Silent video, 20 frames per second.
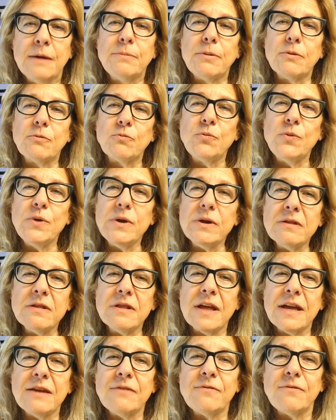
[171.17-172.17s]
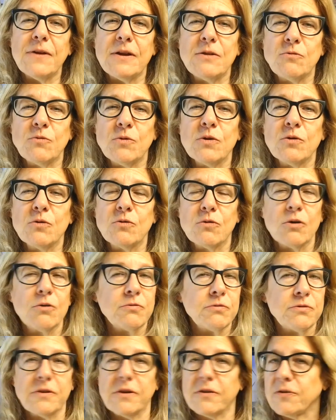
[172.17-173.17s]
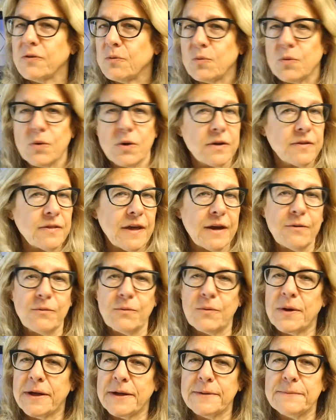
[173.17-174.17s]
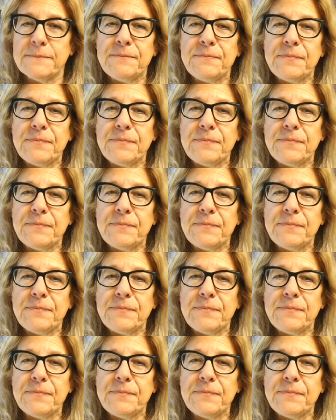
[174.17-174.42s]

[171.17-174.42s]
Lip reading: But real life and real growth doesn't work that way.